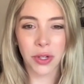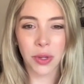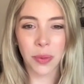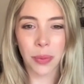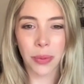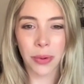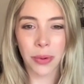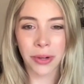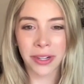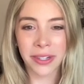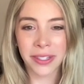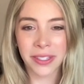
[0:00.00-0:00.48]
are
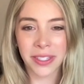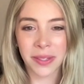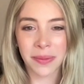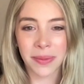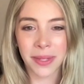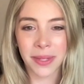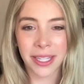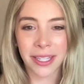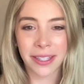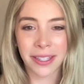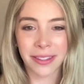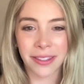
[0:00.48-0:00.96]
important to
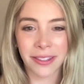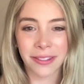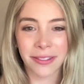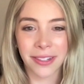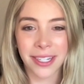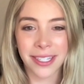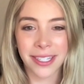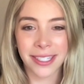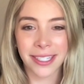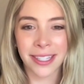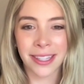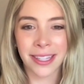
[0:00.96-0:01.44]
me, the
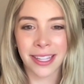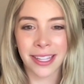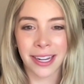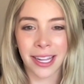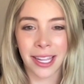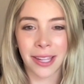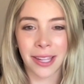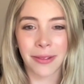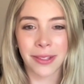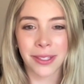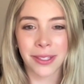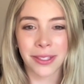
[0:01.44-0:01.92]
reason that
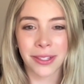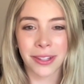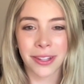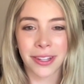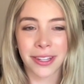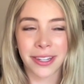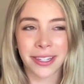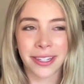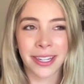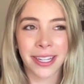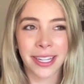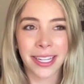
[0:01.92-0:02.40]
I was
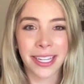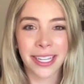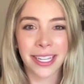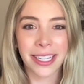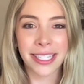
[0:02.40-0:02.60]
on